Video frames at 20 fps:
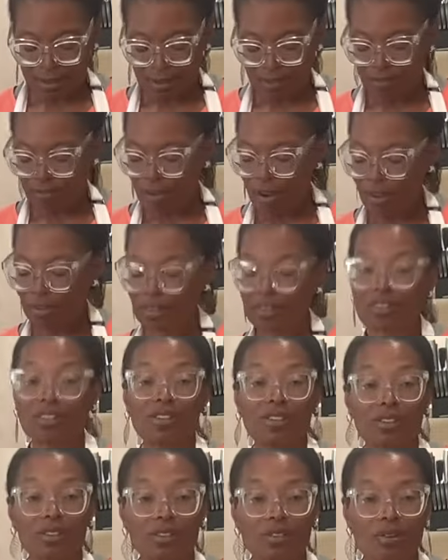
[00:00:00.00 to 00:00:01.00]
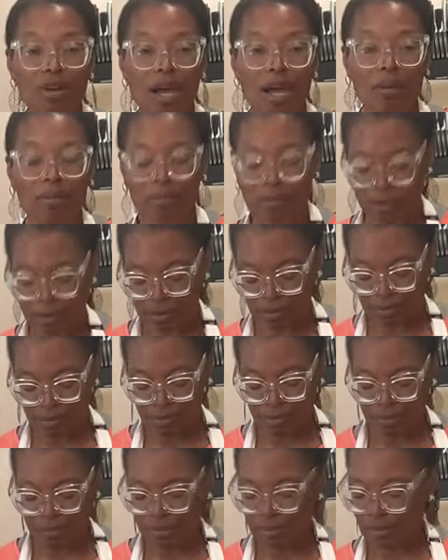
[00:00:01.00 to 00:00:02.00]
fall into the trap
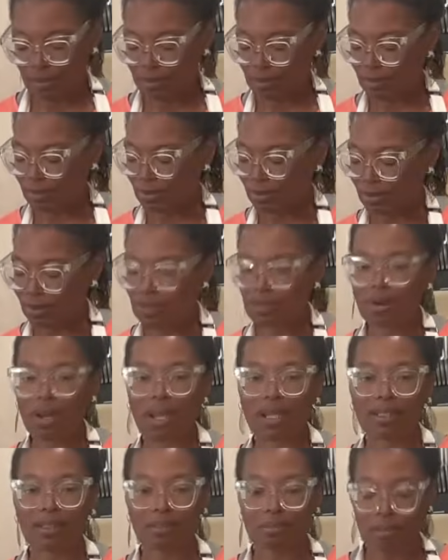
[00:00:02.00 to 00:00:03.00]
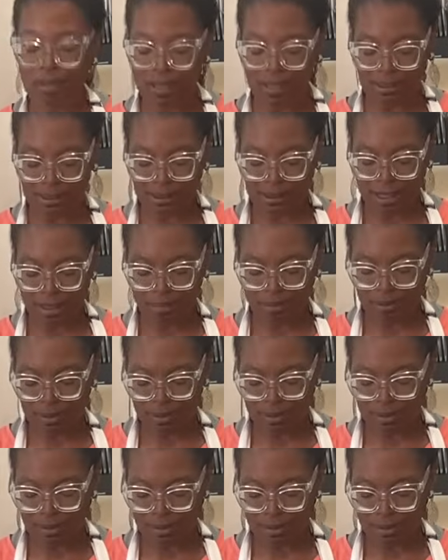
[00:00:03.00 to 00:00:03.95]
of trying to be accepted